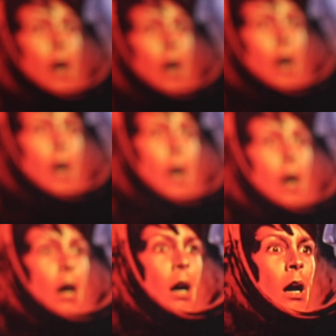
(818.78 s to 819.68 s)
that
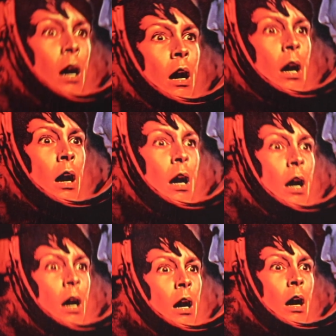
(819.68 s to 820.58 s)
scene of Lori and
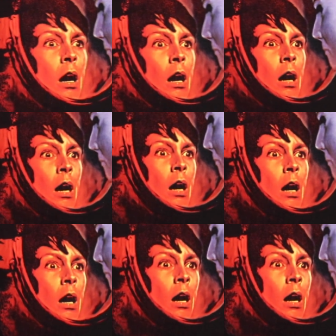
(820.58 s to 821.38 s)
Michael on the